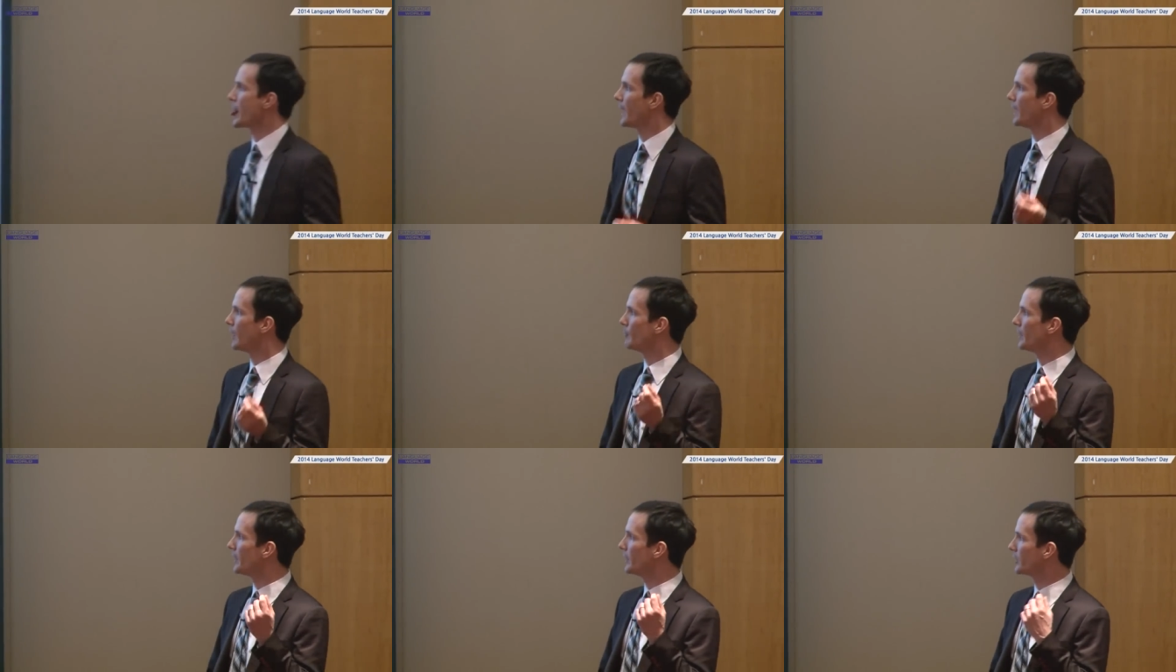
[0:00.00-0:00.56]

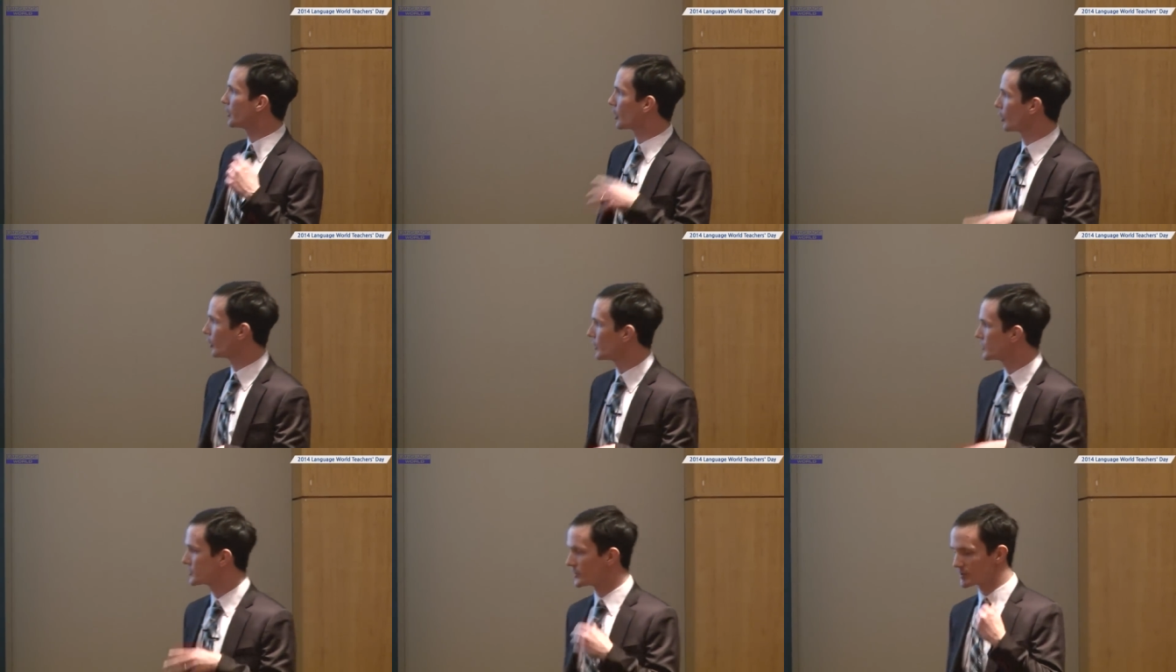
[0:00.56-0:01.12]
It
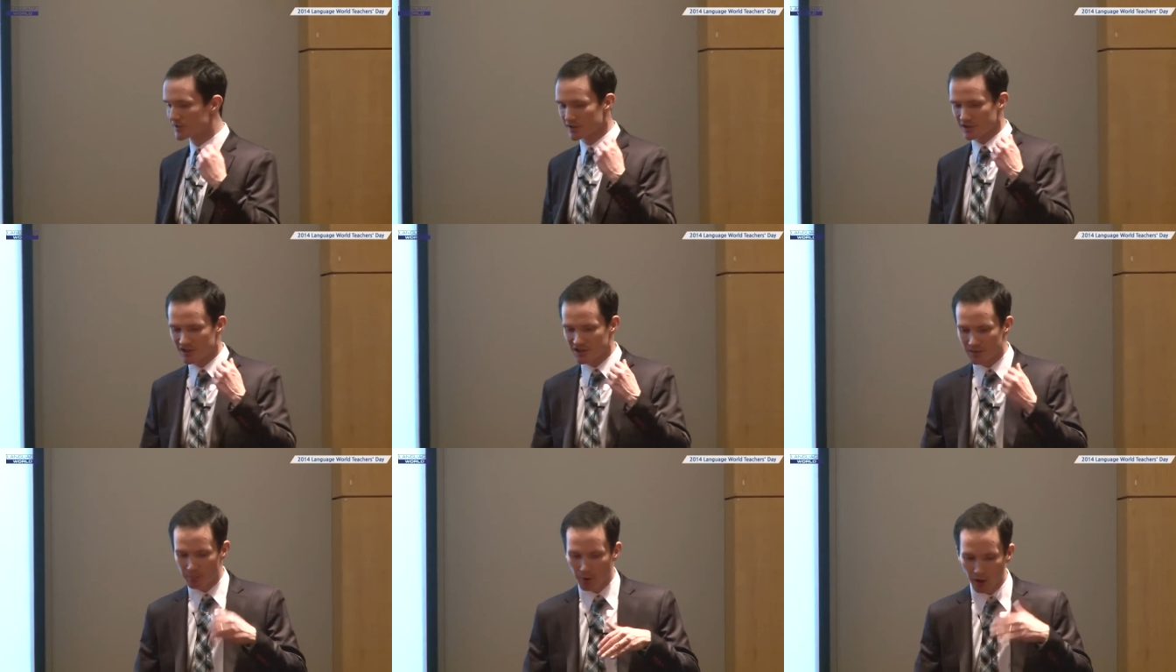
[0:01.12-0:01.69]
encourages
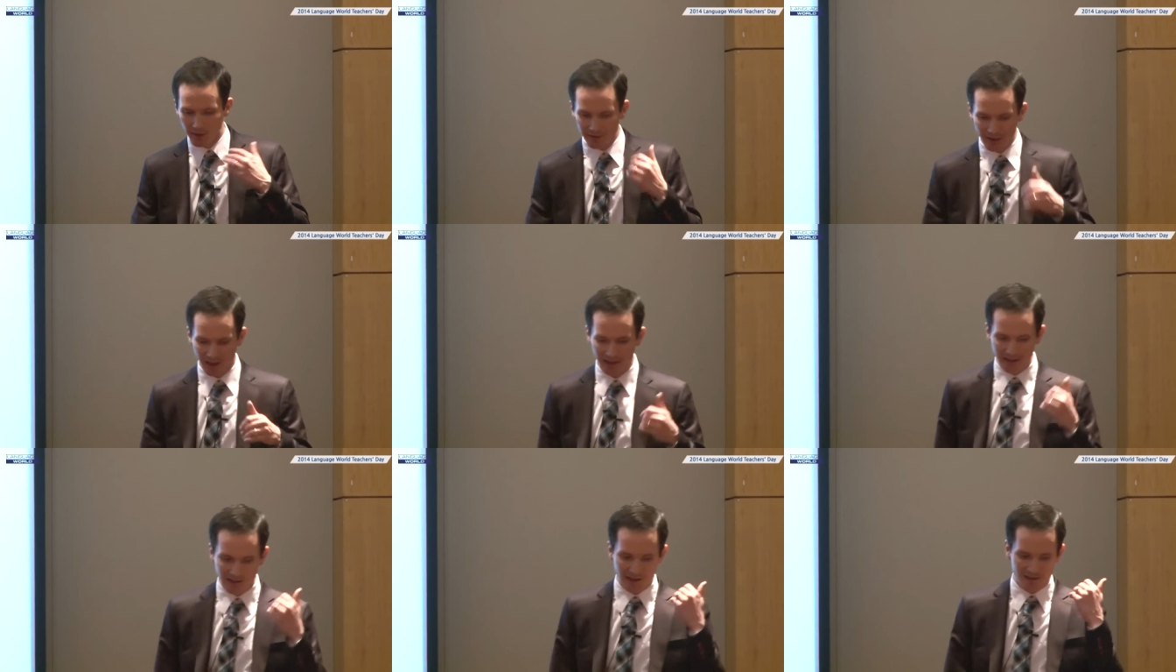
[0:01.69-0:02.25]

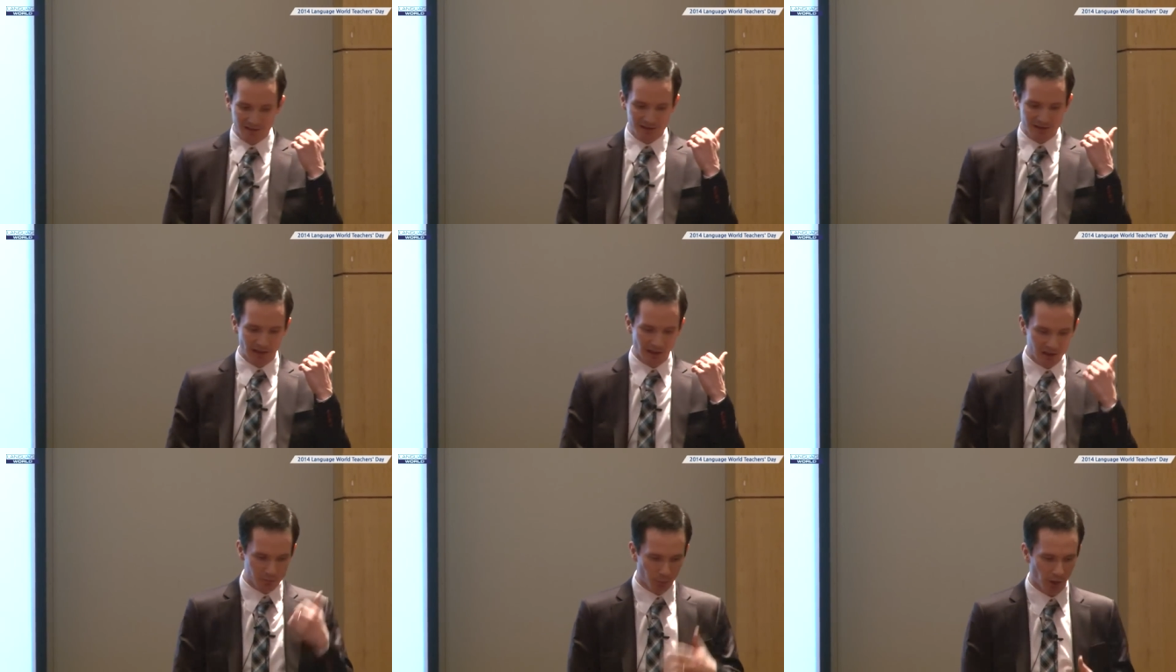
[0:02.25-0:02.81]
spontaneous
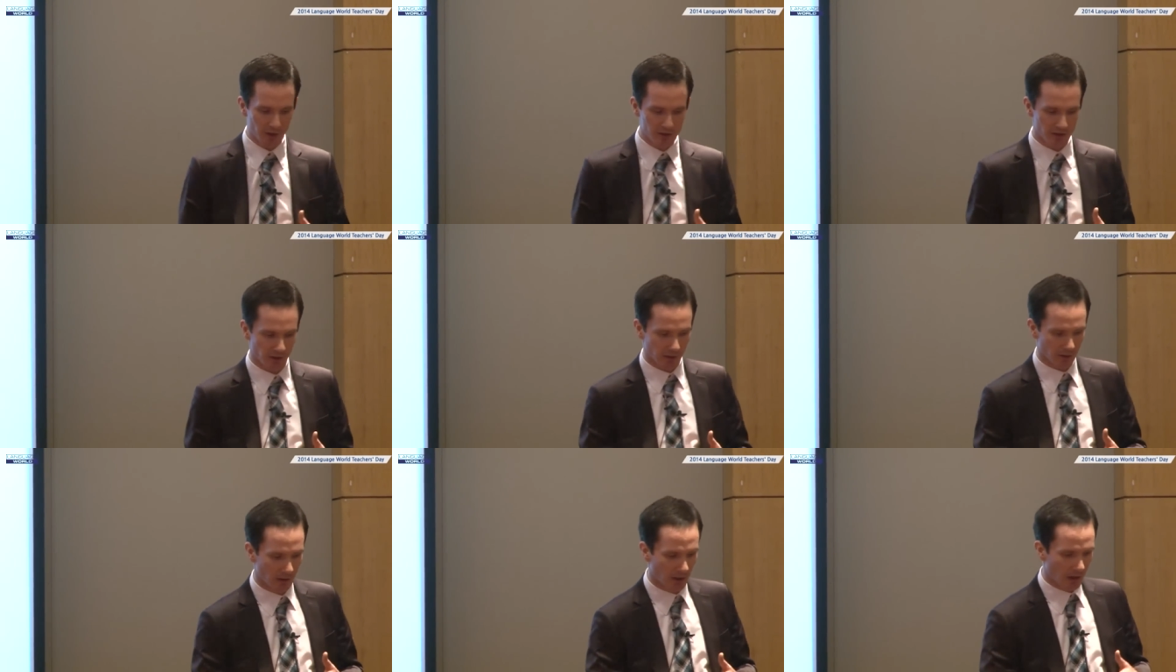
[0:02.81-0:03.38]

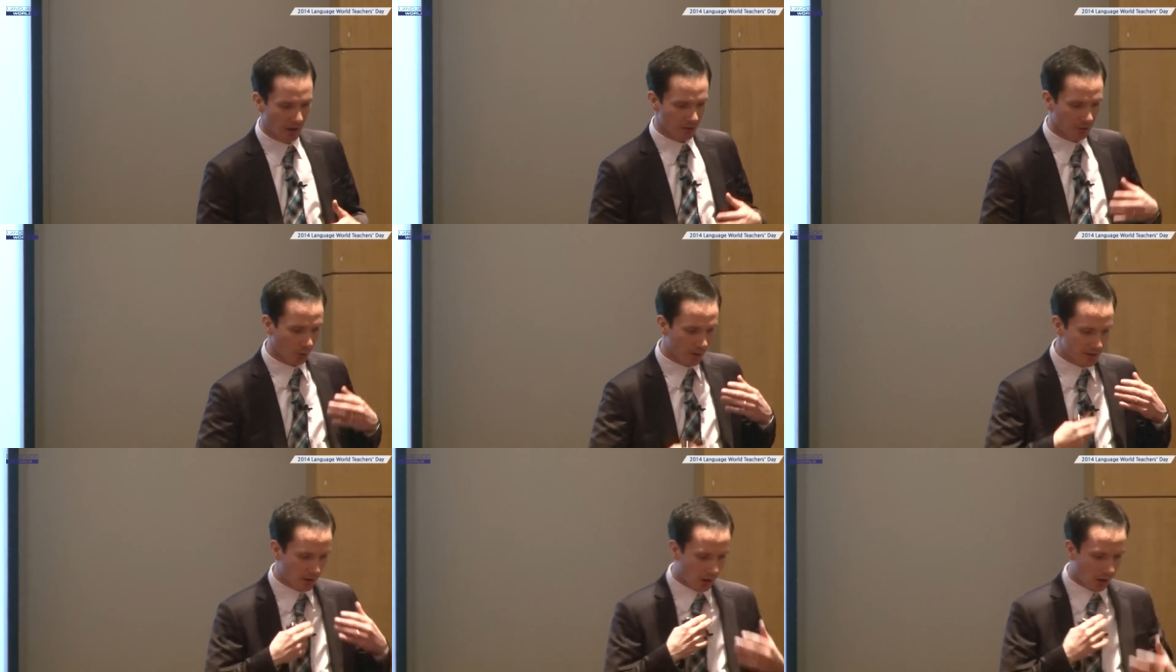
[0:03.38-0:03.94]
expression.
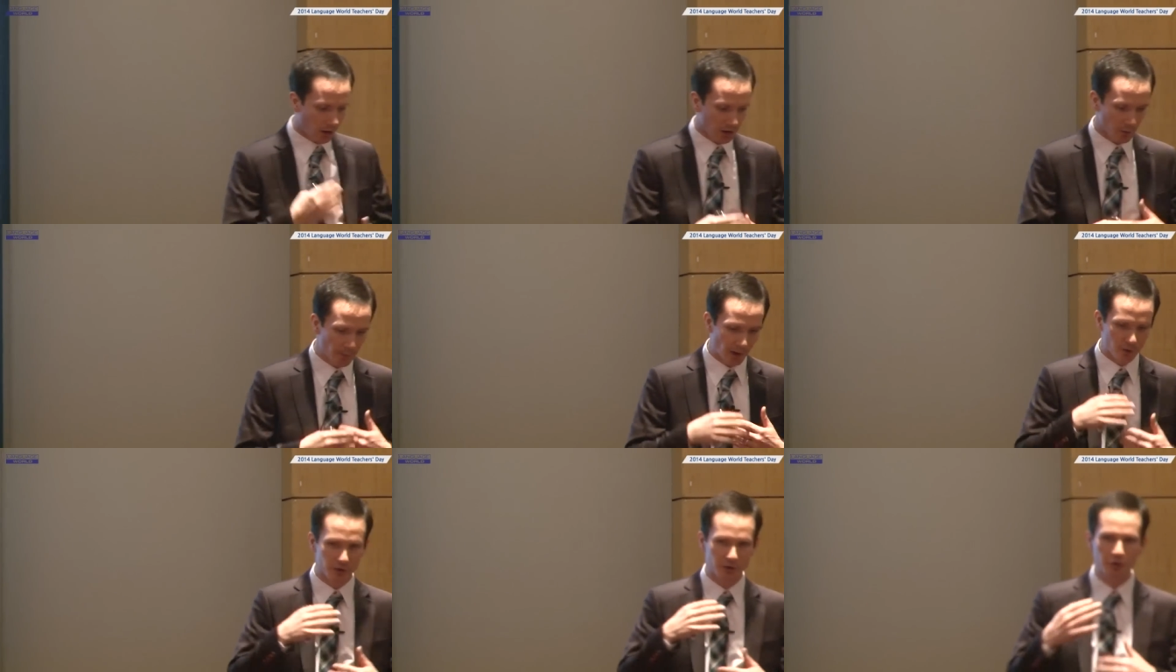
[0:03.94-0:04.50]
So it's all
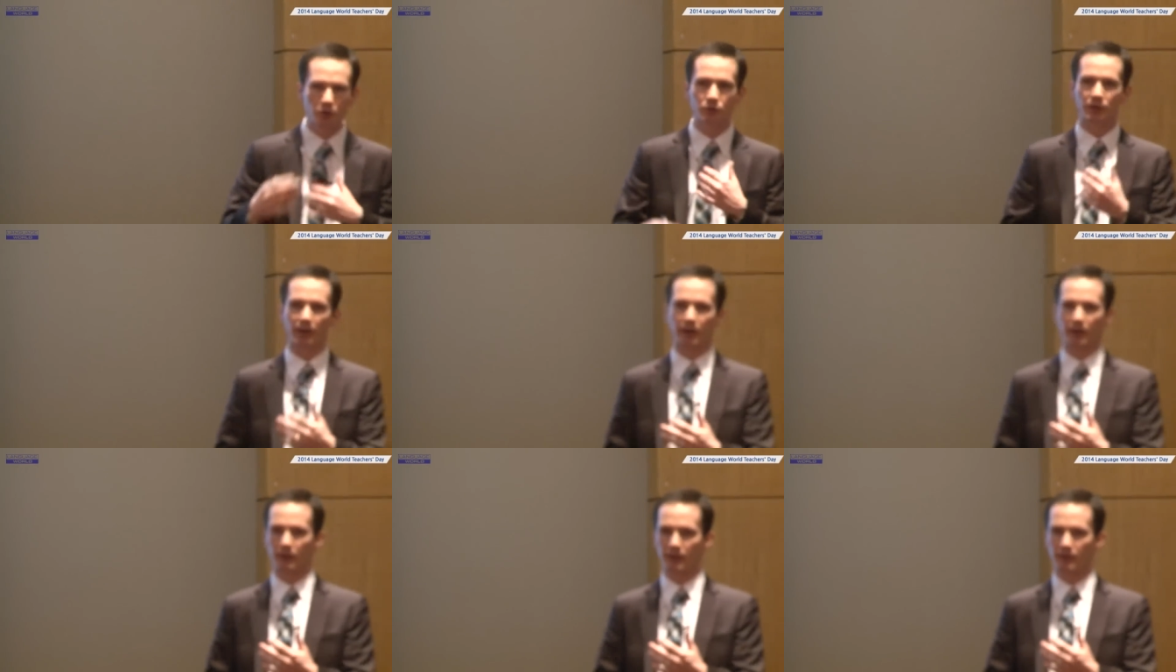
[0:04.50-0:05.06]
about
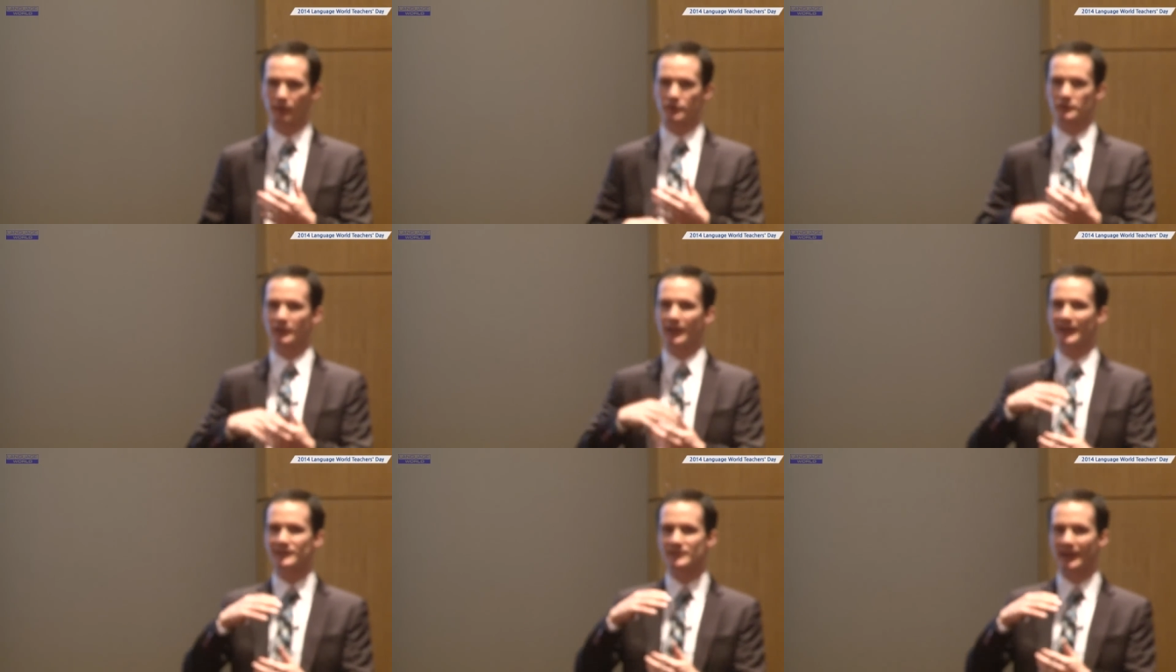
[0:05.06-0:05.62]
using. There's
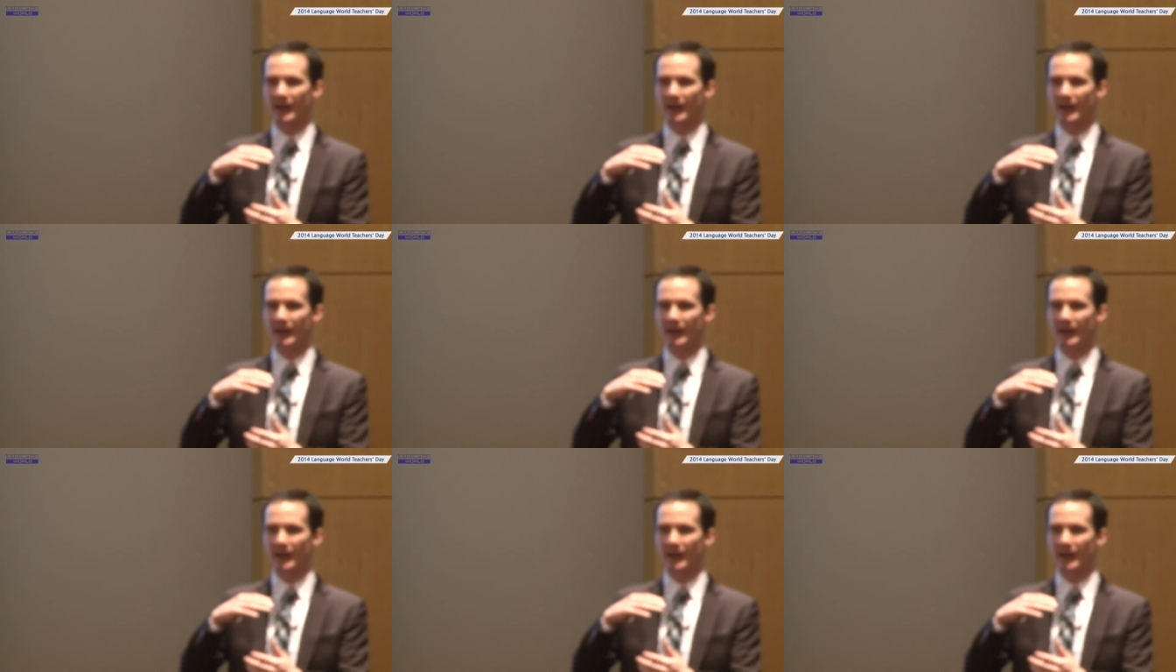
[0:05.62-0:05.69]
less